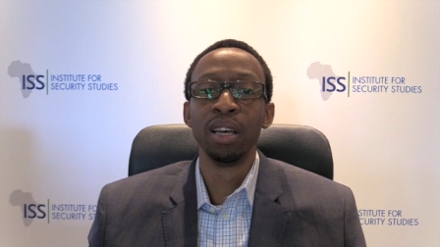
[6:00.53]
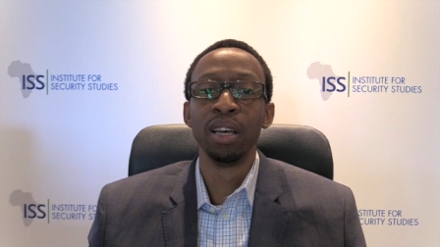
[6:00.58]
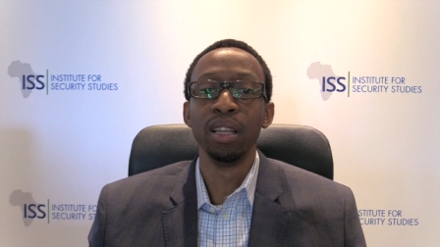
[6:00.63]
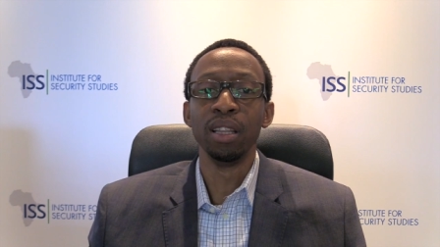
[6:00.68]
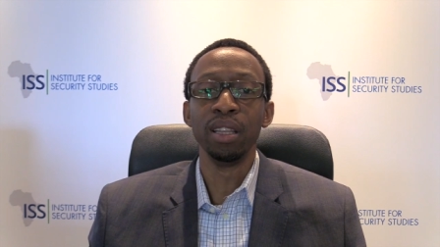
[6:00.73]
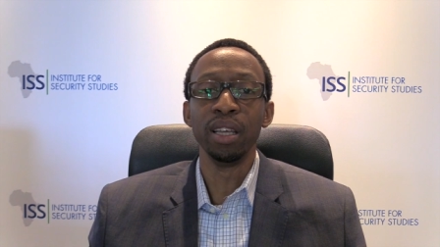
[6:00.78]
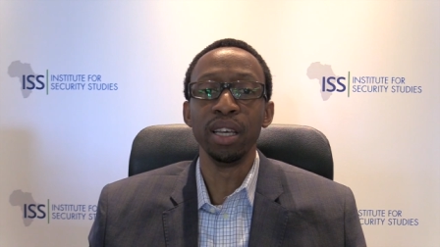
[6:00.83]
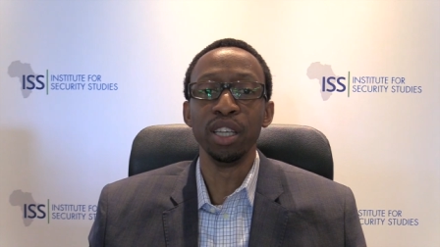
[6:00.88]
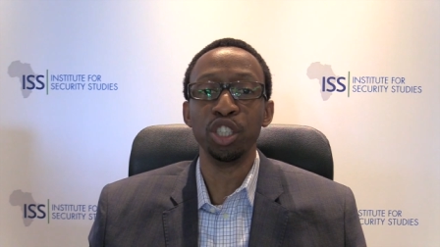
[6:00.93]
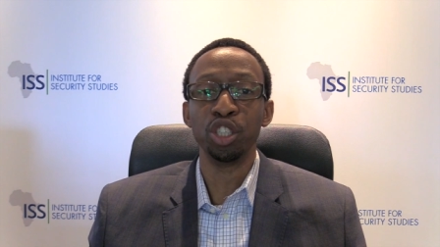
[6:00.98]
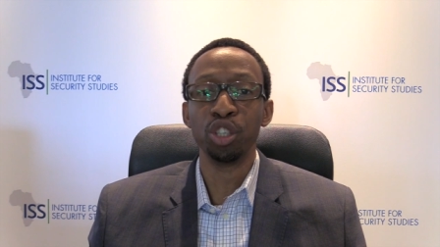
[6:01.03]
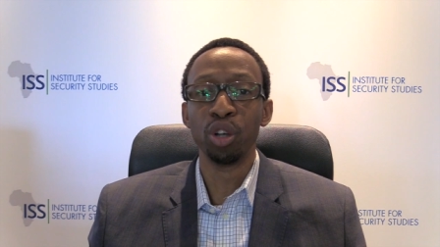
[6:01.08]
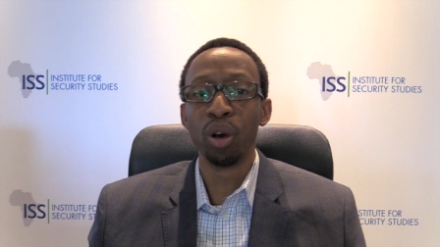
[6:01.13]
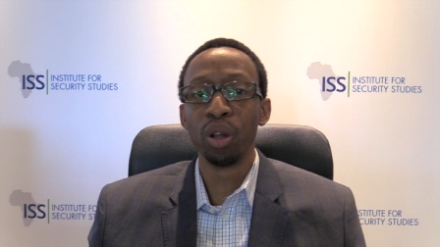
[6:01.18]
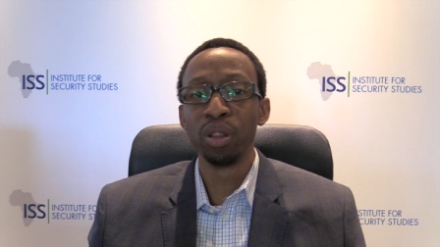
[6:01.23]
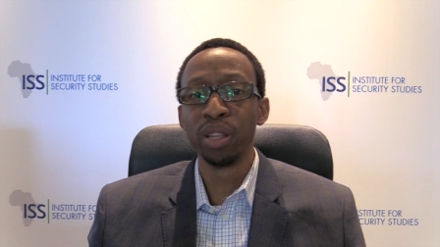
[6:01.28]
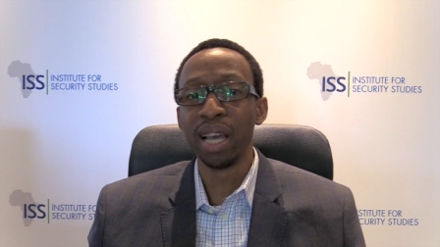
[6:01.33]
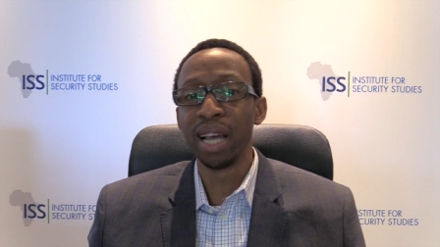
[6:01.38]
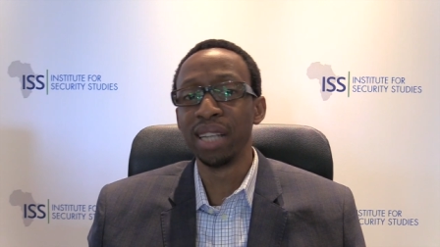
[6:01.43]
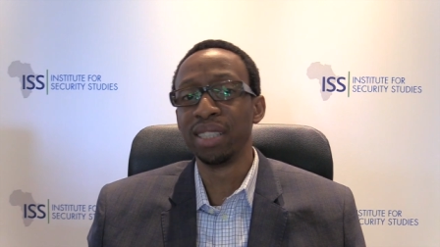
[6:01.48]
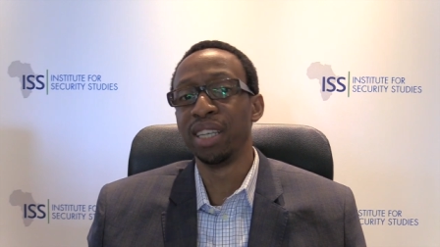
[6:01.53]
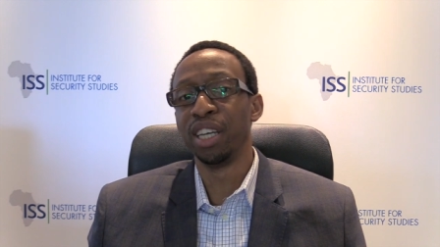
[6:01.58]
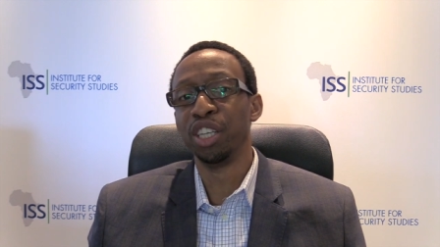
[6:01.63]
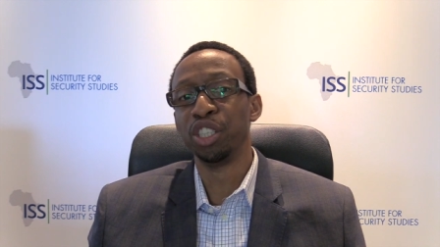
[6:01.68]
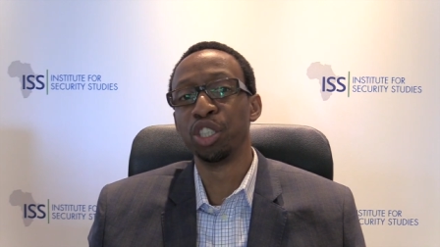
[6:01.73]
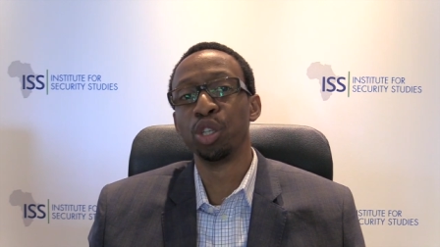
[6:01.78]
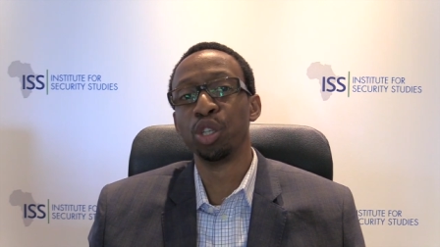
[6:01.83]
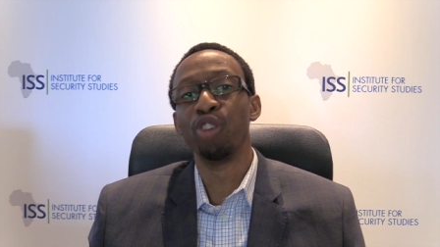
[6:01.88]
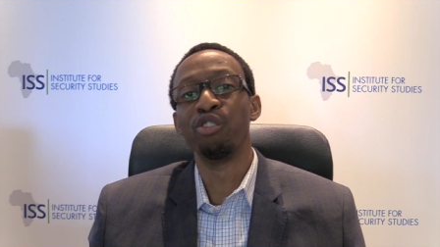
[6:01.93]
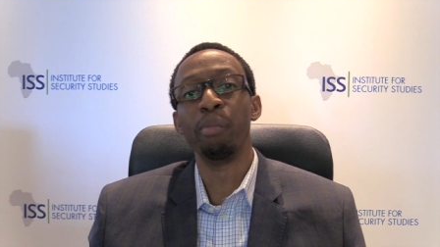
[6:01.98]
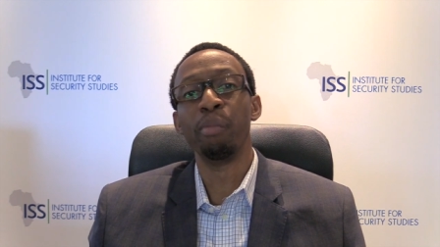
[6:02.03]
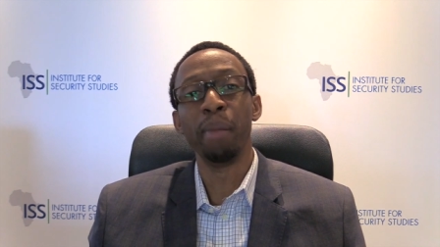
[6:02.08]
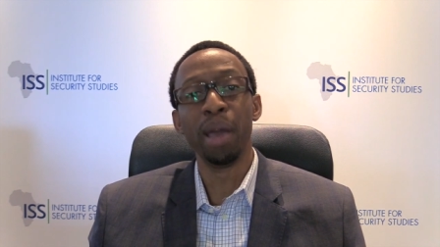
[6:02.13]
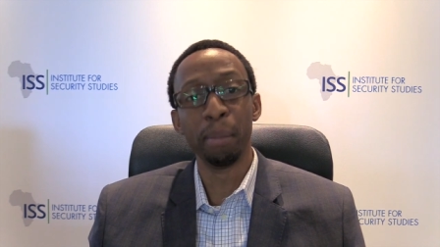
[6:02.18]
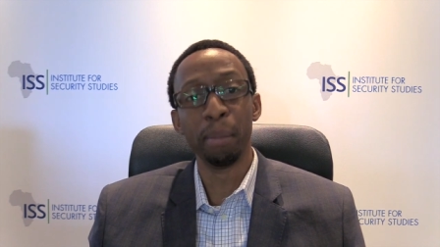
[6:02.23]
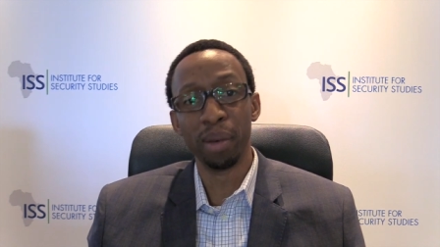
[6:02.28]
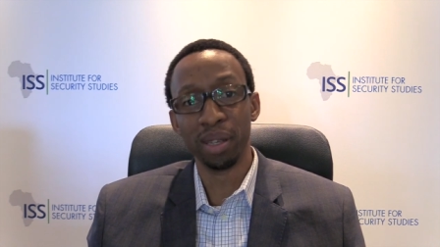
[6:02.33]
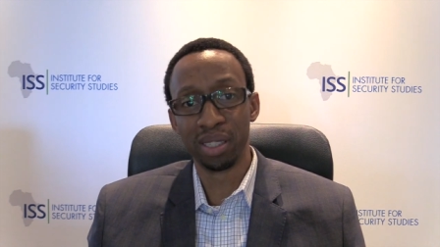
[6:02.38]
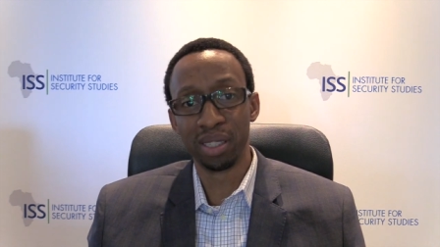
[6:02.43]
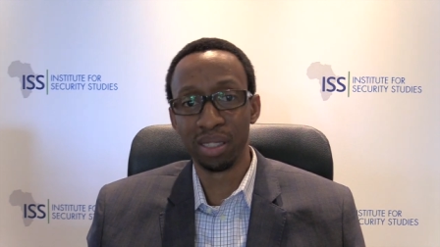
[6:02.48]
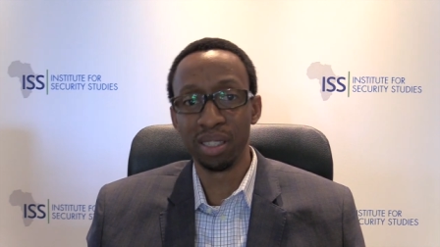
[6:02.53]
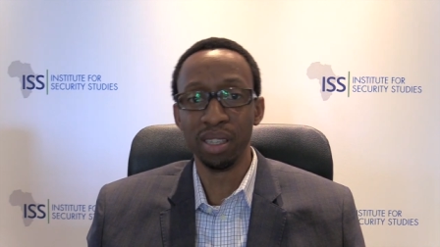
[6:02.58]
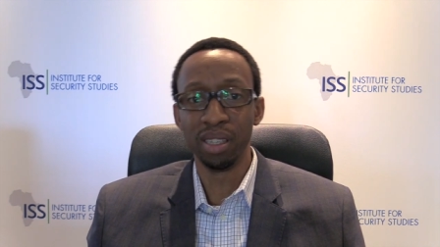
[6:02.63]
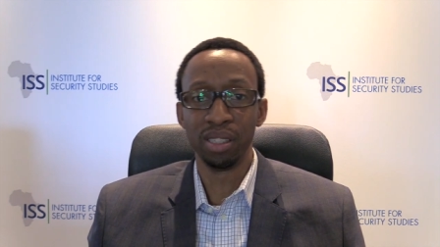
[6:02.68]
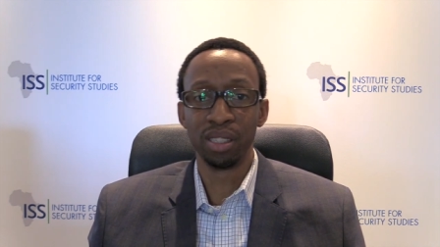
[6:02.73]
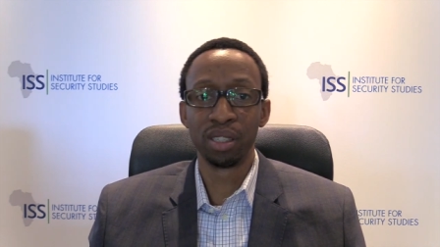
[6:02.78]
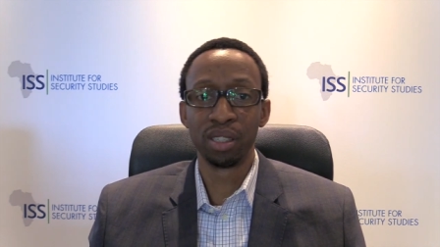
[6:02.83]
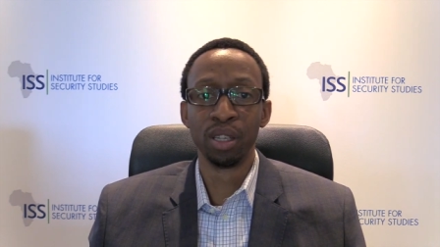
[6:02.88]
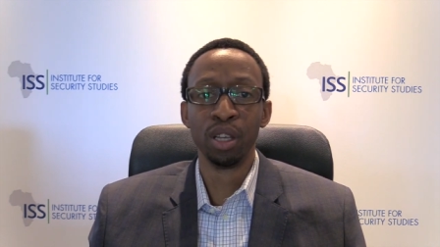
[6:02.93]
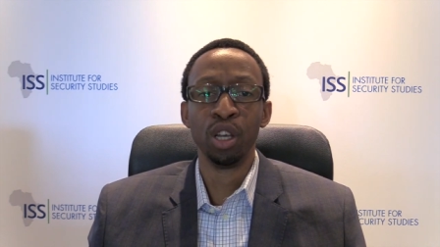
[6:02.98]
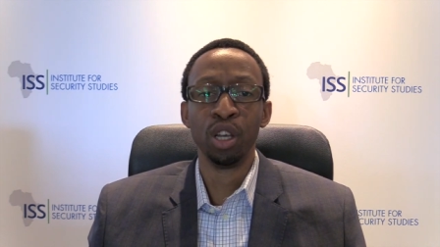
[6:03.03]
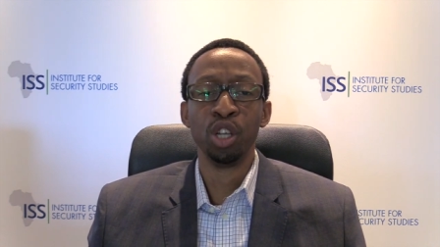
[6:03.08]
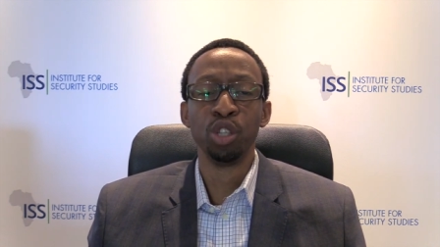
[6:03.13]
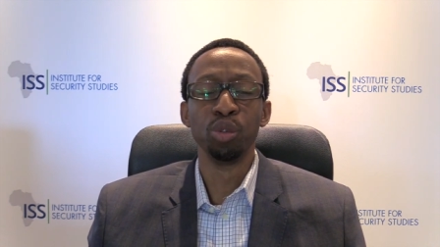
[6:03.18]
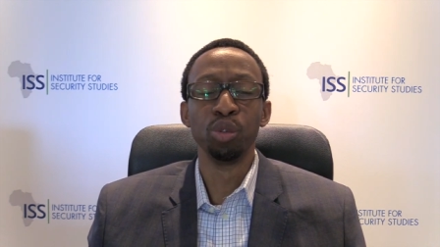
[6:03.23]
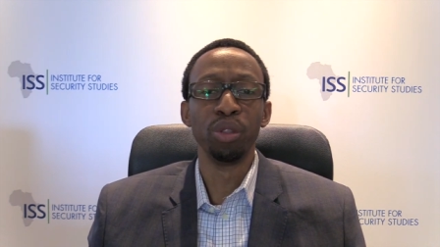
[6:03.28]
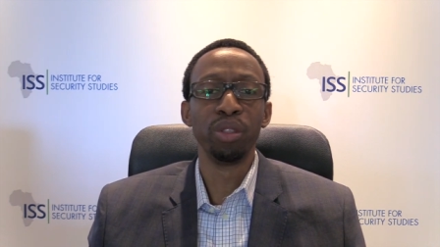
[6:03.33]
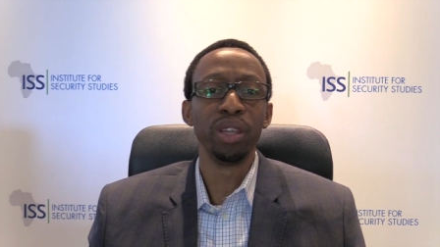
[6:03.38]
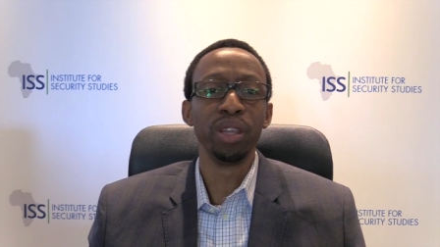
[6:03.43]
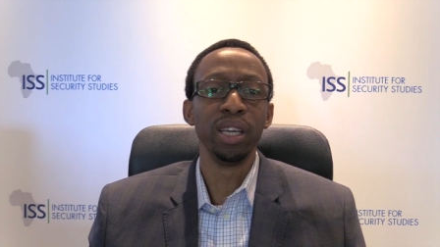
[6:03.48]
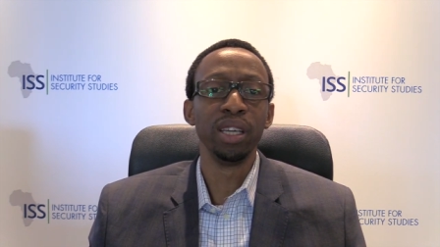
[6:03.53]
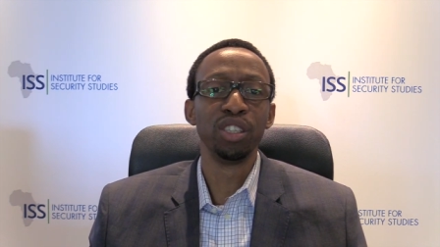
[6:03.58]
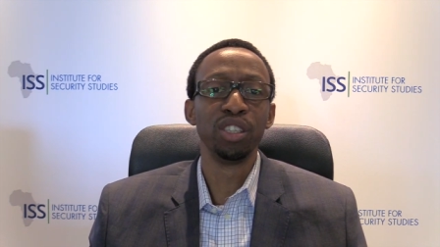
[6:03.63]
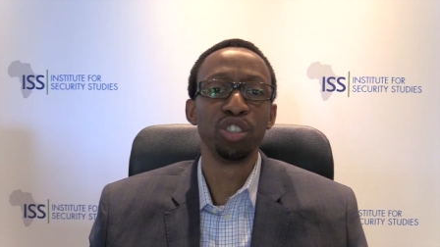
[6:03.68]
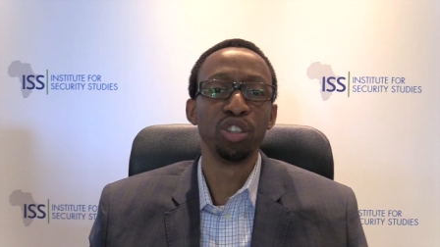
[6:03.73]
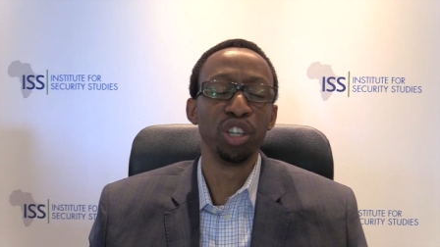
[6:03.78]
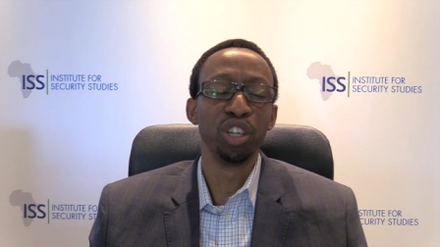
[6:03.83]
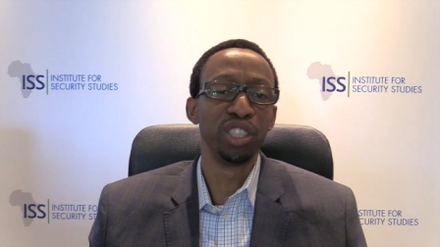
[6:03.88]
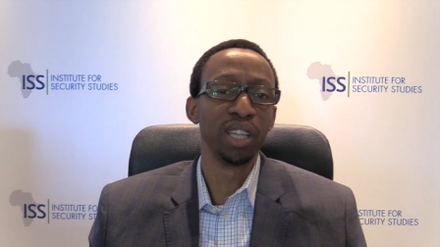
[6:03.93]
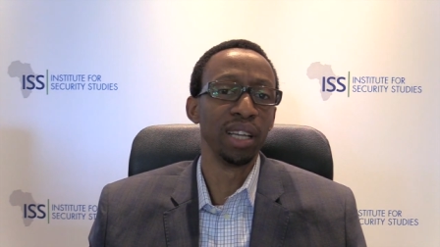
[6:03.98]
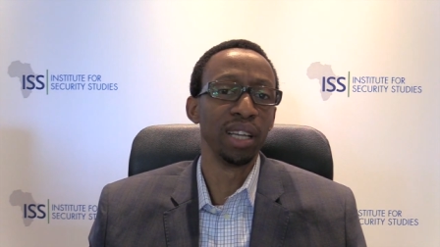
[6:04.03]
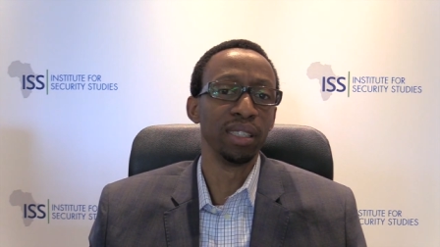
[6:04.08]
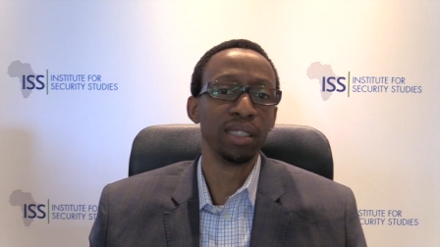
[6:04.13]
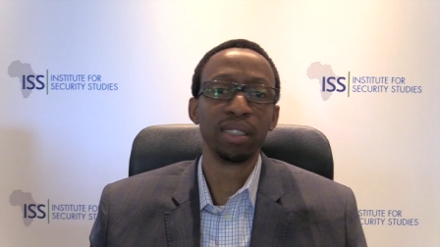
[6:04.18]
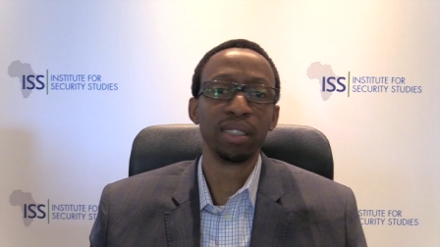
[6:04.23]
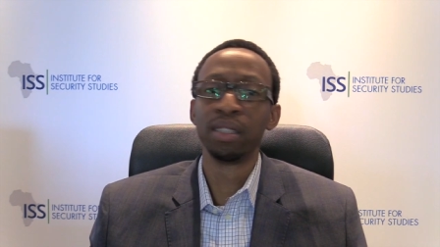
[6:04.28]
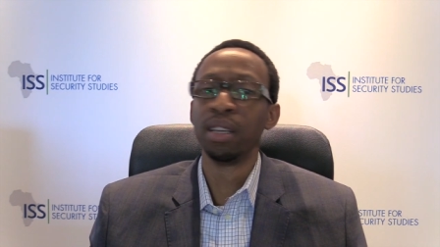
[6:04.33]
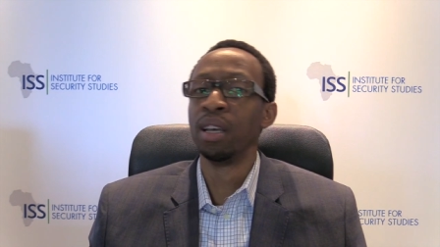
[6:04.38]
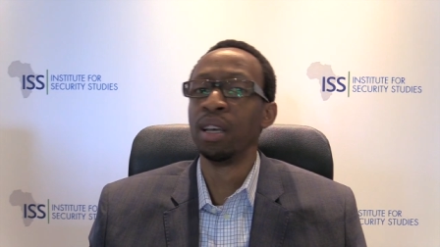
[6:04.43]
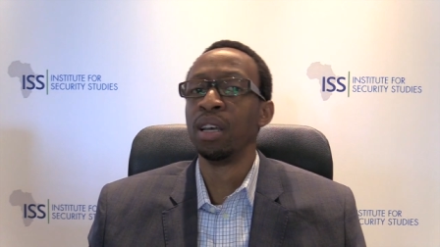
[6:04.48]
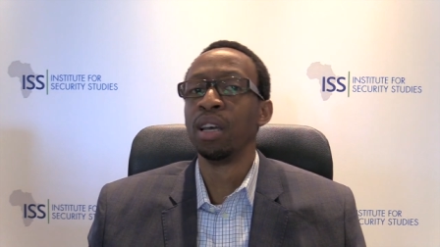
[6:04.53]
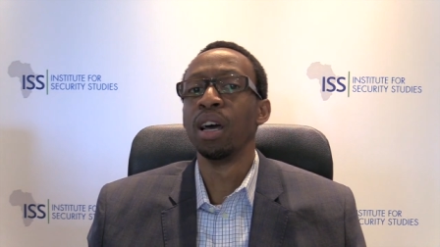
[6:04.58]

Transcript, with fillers: they draw the attention of member states to things such as